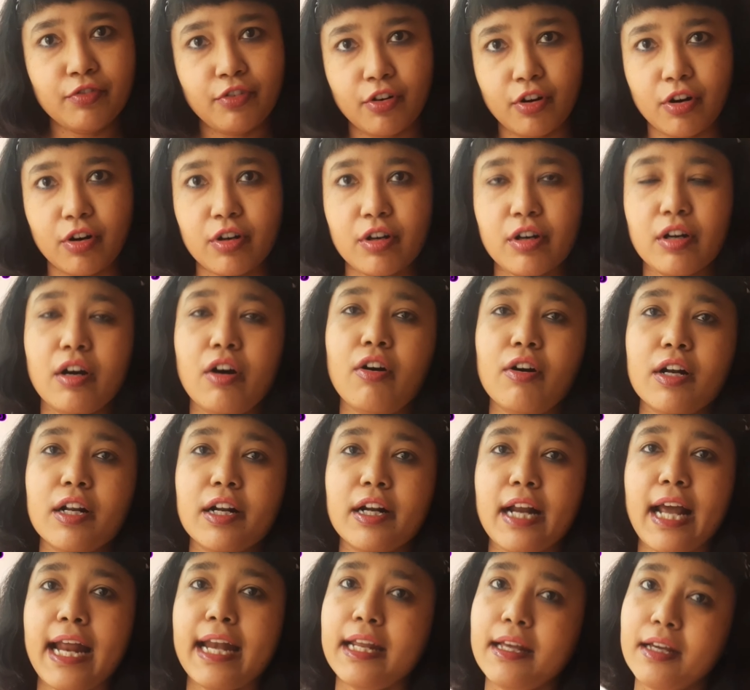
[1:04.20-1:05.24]
for order
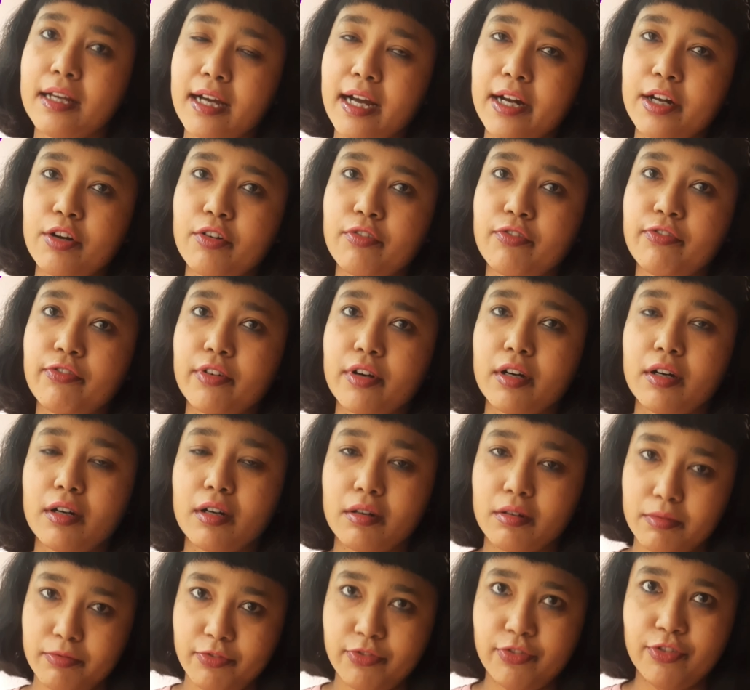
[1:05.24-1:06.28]
any kind of
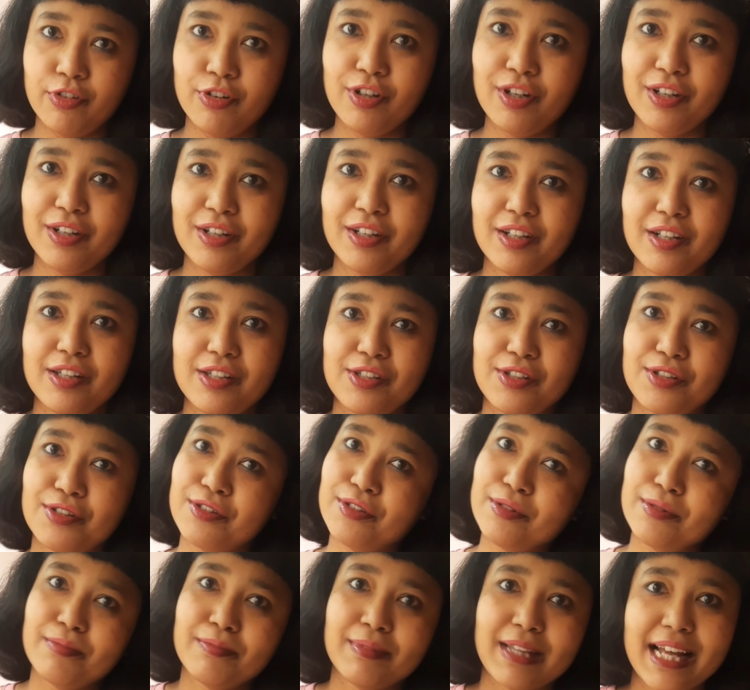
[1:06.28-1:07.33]
food.
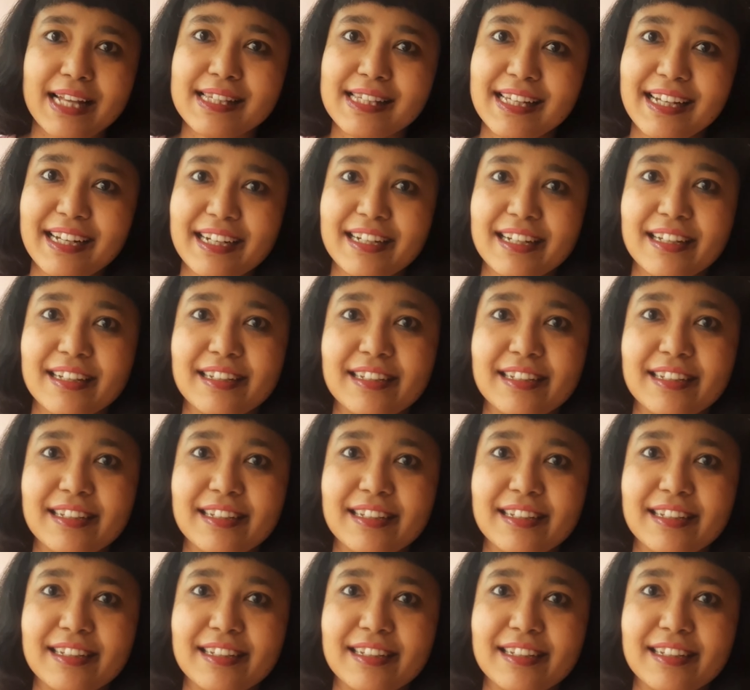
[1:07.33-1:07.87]
So that's it.